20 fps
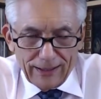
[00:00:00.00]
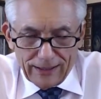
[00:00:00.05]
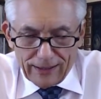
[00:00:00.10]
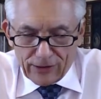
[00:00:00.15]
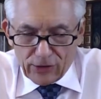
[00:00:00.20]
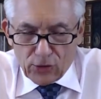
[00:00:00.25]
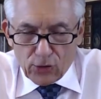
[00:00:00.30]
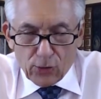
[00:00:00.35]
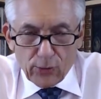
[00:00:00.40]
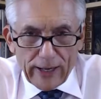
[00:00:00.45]

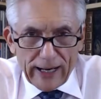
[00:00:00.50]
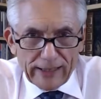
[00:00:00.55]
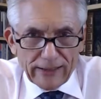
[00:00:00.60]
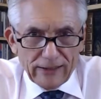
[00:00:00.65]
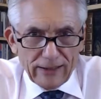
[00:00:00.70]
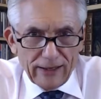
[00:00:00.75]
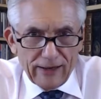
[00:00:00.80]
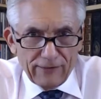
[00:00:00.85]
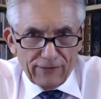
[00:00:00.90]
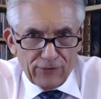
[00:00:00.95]
correct
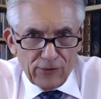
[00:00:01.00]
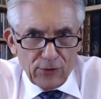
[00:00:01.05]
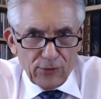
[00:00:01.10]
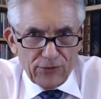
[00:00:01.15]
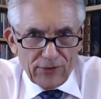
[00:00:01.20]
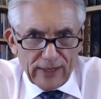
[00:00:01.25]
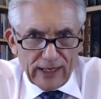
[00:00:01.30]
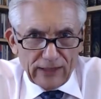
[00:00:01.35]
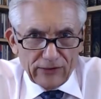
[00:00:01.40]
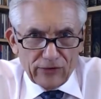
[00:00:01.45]
a few
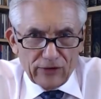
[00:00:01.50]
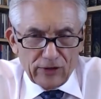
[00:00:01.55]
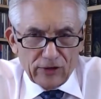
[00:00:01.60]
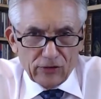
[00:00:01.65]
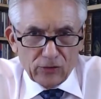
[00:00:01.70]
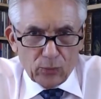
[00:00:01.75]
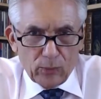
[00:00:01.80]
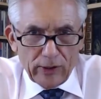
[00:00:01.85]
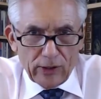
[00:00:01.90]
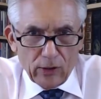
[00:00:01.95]
things here
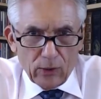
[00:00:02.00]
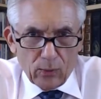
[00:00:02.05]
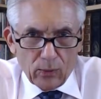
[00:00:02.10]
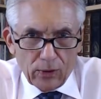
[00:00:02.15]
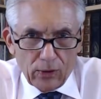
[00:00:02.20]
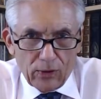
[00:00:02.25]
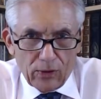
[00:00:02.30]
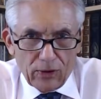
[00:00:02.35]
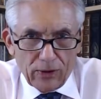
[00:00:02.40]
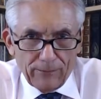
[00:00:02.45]
as we go
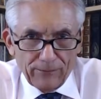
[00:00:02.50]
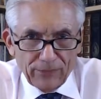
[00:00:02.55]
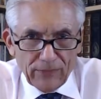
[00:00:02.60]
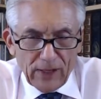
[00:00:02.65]
along.